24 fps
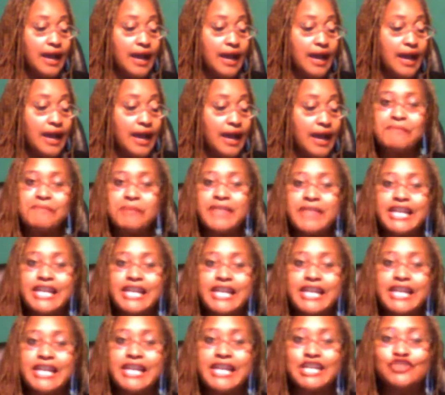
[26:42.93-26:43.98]
hey, remember
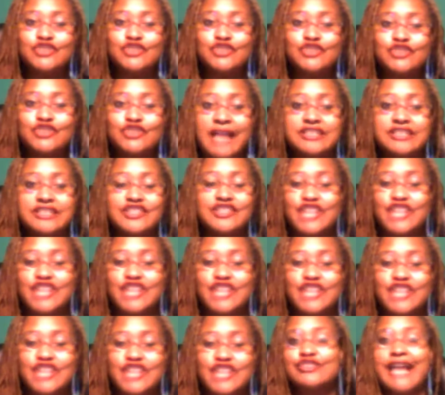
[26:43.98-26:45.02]
that $100? Here's
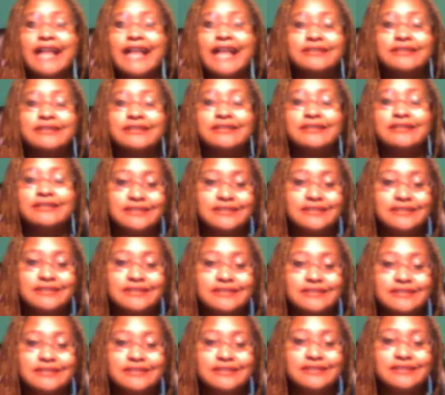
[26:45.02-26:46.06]
$100.
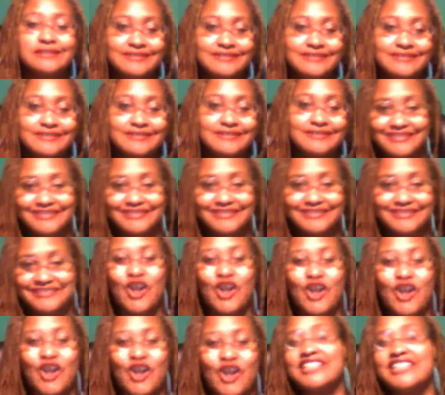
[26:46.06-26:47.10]
I
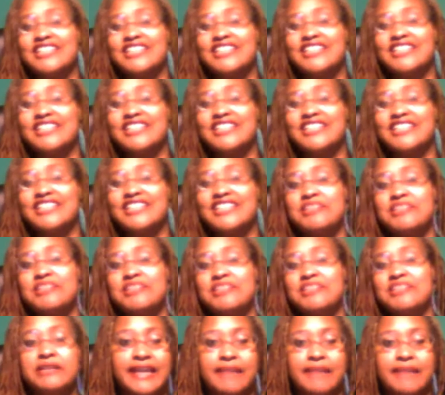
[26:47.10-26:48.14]
call it the Sunday month,
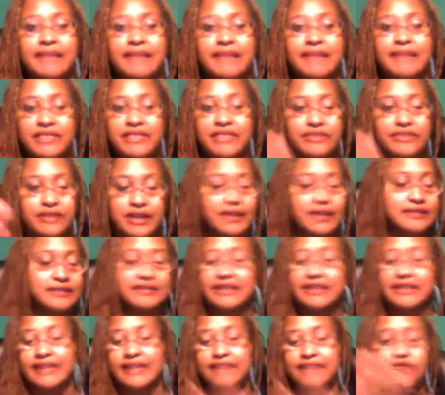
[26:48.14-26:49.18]

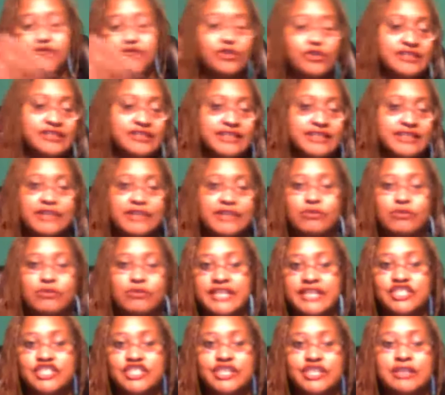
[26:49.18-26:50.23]
Sunday, 4 Sunday
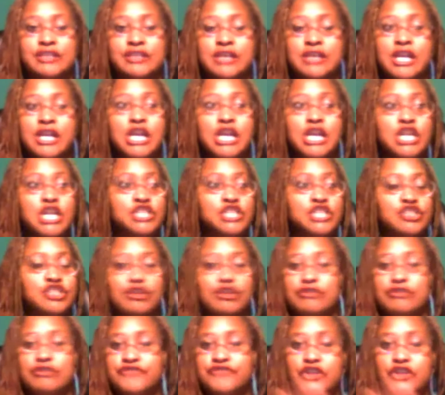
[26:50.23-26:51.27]
rotation.
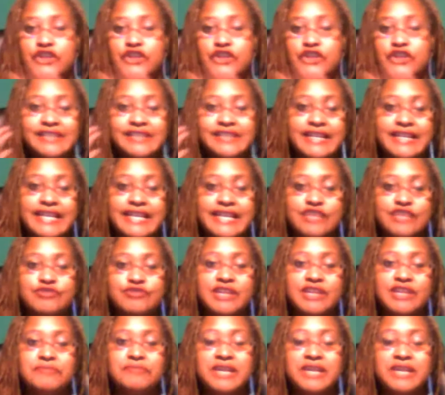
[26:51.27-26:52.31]
So first Sunday, you
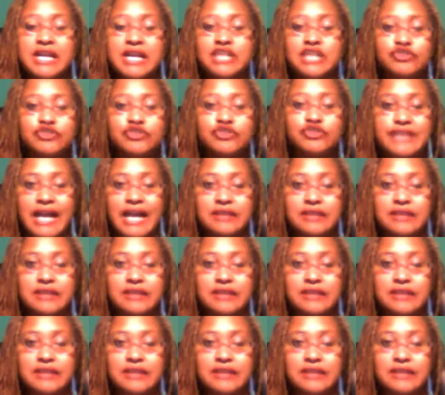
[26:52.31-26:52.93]
give me $100.